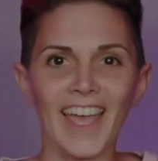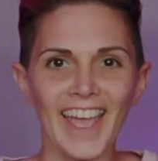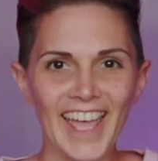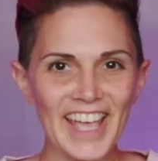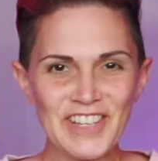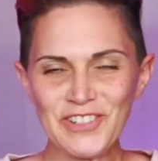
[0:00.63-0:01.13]

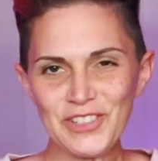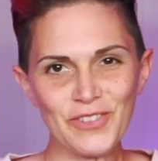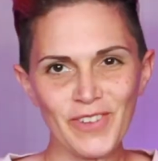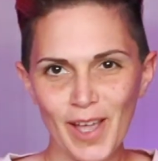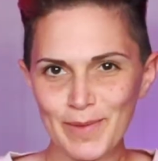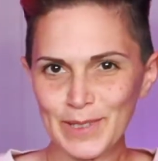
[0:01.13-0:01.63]
Hey all you
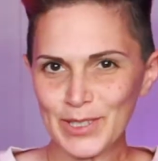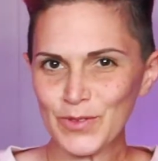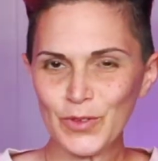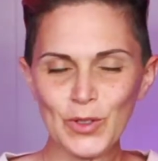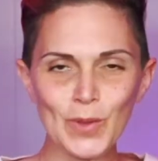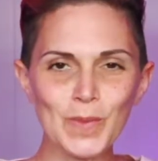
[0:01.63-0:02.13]
fabulous
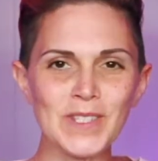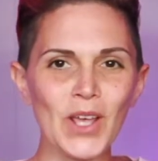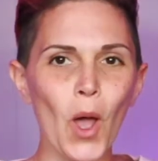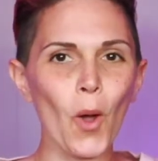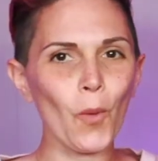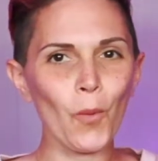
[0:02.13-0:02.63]
foobs,
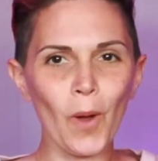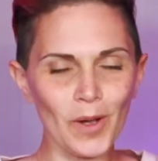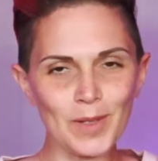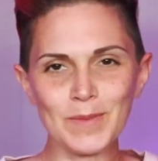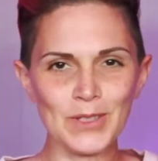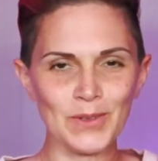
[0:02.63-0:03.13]

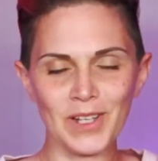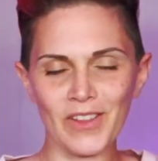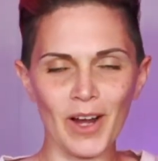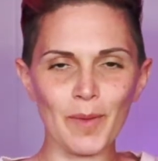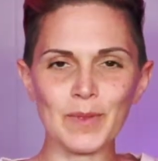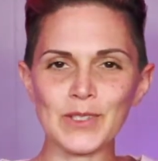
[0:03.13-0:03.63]
welcome to another
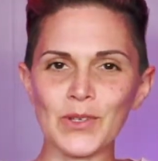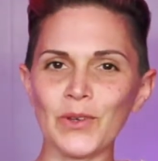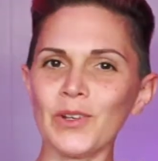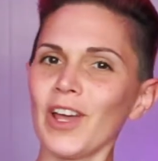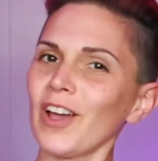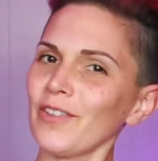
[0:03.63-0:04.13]

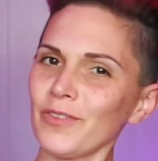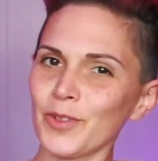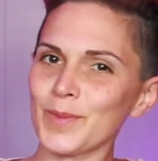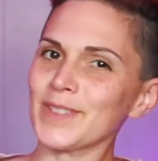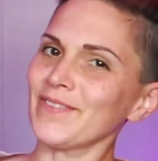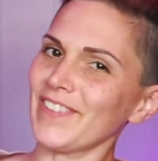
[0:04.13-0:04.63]
episode of
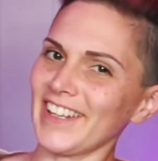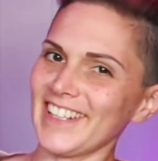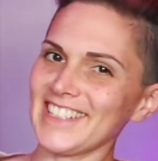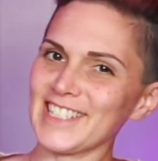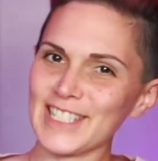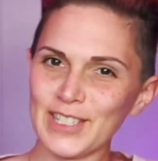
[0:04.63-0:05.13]
Foobs and
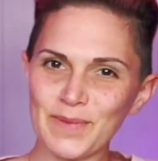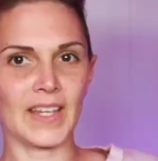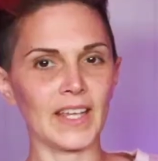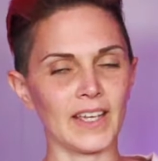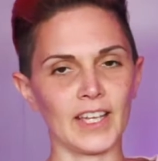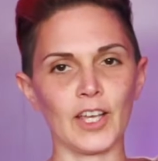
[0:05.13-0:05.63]
Fitness.
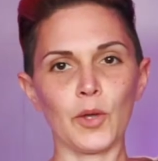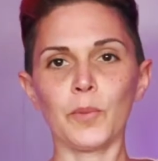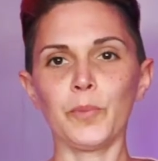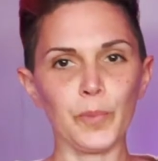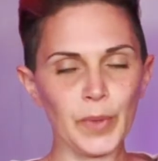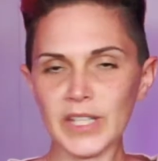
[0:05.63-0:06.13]

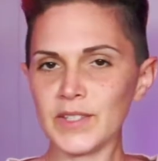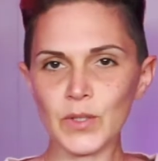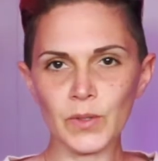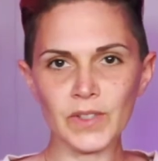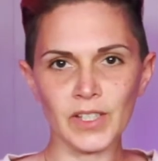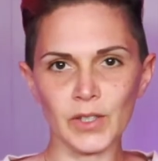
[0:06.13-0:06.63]
Being
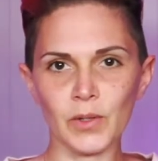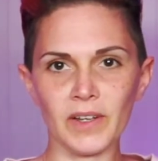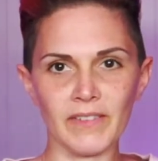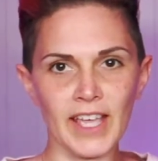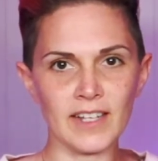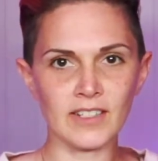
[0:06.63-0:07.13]
told that you have
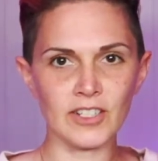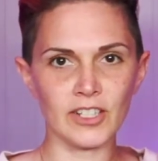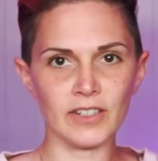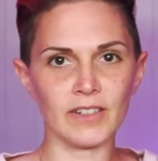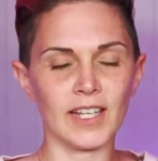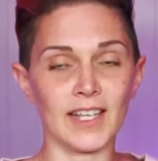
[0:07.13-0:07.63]

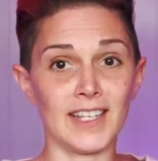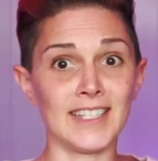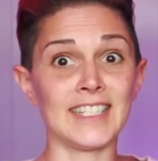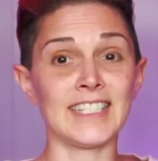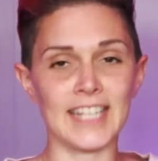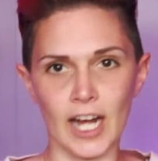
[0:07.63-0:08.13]
cancer is
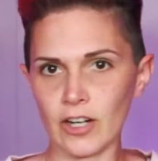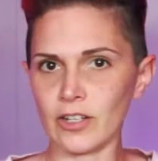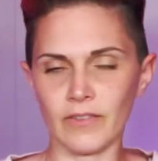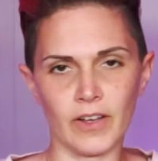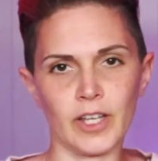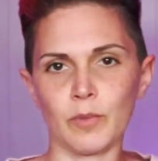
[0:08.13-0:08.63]
a
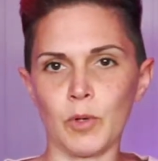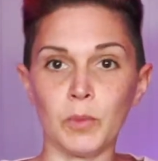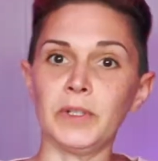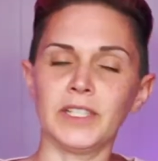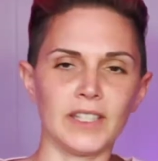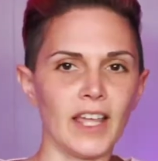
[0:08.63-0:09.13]
terrifying
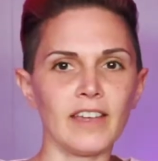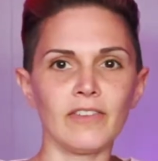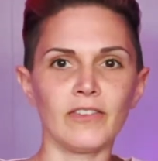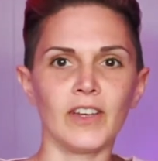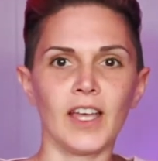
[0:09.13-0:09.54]
moment in life,